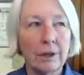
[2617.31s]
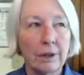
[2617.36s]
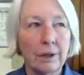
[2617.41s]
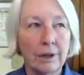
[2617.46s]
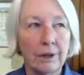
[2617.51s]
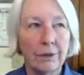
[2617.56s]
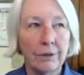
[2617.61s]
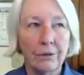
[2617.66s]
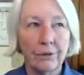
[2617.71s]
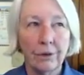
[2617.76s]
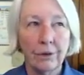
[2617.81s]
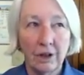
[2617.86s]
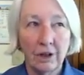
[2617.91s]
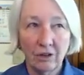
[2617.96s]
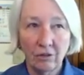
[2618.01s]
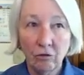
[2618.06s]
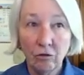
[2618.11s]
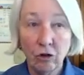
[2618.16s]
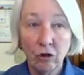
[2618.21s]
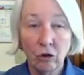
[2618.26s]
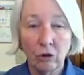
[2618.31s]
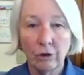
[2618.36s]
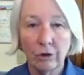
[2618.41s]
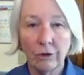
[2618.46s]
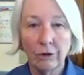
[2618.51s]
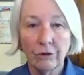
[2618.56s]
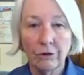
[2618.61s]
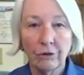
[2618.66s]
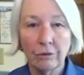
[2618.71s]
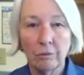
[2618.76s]
It is
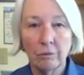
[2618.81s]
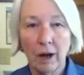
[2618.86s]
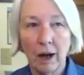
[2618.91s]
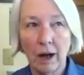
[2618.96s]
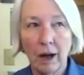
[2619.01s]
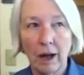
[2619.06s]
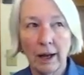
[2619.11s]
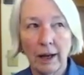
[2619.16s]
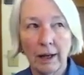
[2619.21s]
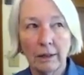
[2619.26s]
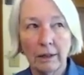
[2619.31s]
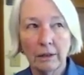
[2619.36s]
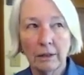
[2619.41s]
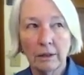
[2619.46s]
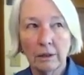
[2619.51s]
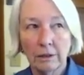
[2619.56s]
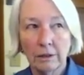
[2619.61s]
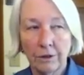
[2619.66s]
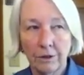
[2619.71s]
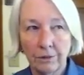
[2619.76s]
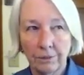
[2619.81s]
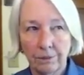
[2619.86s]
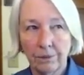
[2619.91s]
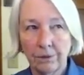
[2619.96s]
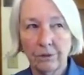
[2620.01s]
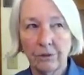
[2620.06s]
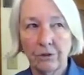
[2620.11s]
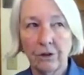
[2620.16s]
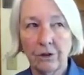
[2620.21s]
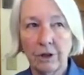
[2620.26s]
influenced by
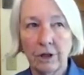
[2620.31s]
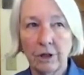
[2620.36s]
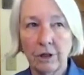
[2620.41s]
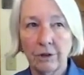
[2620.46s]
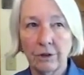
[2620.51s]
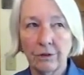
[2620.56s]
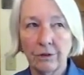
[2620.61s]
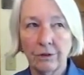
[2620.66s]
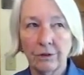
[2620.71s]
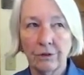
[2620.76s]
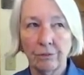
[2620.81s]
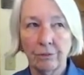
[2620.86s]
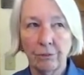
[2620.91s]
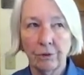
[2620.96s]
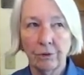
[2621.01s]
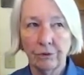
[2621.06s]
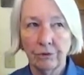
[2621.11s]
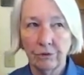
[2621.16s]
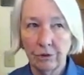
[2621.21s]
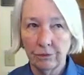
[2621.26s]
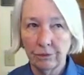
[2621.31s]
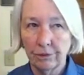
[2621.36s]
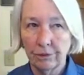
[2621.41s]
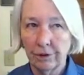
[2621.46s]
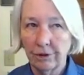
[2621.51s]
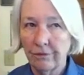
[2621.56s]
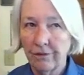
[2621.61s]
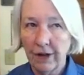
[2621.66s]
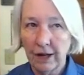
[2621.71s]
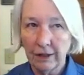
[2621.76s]
different genes with
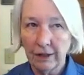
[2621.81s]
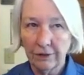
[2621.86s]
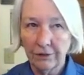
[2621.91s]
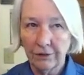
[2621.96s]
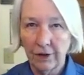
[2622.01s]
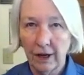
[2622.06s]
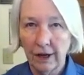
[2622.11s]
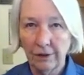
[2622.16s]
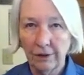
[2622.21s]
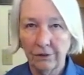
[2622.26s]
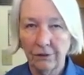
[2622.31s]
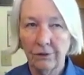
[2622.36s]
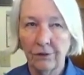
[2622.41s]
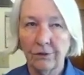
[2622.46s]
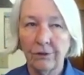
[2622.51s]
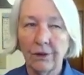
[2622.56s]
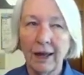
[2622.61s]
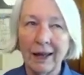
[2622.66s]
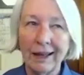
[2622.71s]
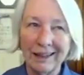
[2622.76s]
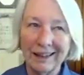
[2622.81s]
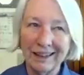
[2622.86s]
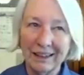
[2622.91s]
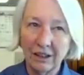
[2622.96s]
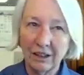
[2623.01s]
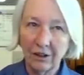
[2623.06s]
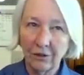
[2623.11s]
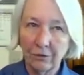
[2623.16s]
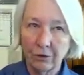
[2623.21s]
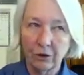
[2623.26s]
different effect sizes and
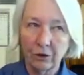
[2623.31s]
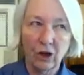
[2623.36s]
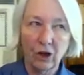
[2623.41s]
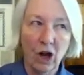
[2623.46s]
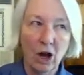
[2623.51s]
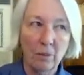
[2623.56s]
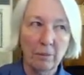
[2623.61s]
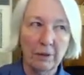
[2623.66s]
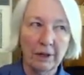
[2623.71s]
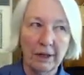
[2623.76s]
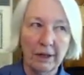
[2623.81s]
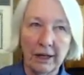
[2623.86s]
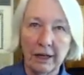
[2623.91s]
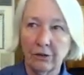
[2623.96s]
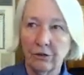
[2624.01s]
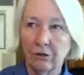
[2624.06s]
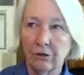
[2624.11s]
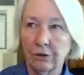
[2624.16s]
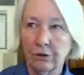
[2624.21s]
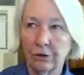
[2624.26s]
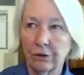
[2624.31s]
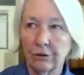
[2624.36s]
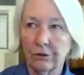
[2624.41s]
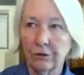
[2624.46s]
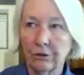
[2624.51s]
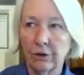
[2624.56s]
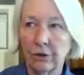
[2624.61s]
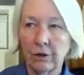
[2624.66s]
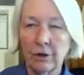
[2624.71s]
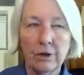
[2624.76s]
in different
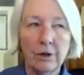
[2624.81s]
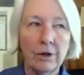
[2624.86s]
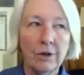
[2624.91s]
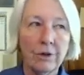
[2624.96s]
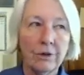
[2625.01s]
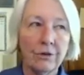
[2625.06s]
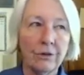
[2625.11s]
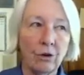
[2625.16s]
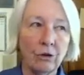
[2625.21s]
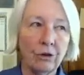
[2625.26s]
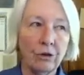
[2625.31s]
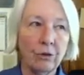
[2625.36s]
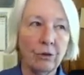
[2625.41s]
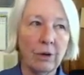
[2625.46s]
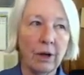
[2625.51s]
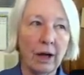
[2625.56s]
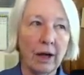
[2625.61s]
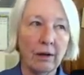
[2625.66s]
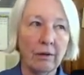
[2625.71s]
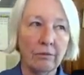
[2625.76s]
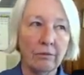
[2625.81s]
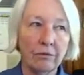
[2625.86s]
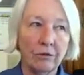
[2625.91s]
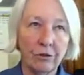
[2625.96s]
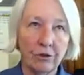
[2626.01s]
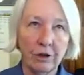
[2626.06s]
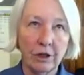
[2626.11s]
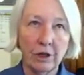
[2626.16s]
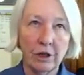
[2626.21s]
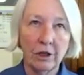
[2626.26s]
combinations. So you have
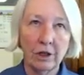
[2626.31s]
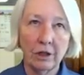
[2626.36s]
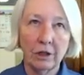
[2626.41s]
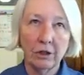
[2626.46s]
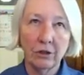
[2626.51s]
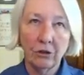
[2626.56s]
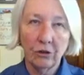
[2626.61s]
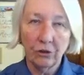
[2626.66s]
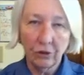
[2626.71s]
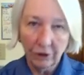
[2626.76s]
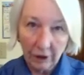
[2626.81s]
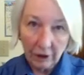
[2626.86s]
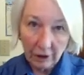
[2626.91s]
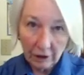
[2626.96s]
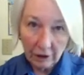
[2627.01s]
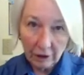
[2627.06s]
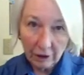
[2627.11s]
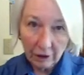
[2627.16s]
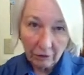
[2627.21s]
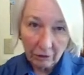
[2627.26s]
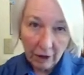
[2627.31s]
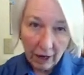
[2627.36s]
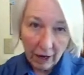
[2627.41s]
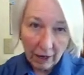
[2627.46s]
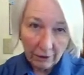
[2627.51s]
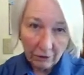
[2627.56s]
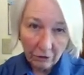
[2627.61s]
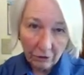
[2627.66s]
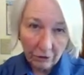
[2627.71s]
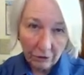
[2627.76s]
gene-gene
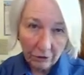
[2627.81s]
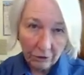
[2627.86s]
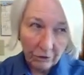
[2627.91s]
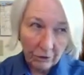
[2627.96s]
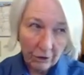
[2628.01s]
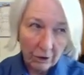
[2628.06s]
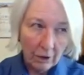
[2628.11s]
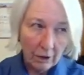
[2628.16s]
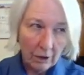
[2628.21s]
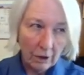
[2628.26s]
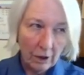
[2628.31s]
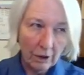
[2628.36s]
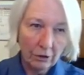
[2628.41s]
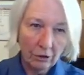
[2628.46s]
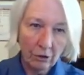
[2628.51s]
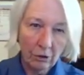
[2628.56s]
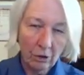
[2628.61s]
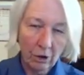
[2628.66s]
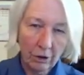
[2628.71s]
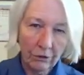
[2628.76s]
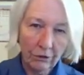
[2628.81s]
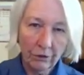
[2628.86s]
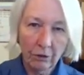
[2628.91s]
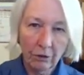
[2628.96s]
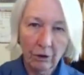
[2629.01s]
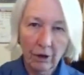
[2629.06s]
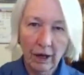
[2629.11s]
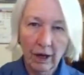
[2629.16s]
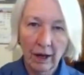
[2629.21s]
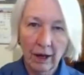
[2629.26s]
interactions, and you
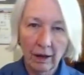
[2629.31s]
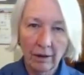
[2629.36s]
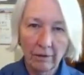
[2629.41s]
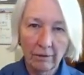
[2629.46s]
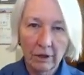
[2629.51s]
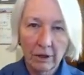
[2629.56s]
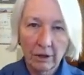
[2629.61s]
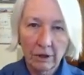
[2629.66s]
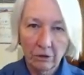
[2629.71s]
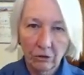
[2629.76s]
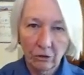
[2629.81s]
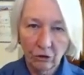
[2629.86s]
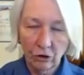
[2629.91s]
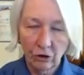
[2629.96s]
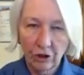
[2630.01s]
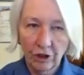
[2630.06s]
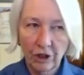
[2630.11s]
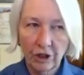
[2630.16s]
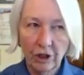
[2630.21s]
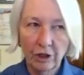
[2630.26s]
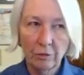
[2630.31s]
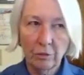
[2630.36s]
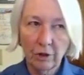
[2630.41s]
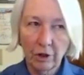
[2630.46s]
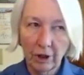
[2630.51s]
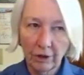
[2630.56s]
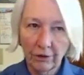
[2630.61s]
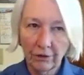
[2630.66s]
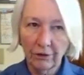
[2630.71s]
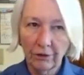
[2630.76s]
also have
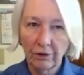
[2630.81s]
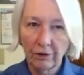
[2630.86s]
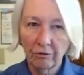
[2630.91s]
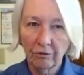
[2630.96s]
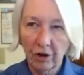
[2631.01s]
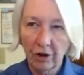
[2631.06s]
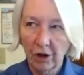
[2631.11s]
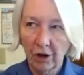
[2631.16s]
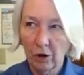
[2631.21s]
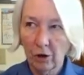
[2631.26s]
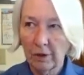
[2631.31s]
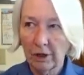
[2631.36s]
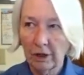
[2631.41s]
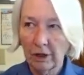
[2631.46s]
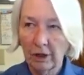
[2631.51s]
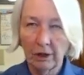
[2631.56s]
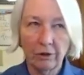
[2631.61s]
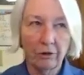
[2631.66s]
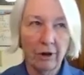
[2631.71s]
gene plus environment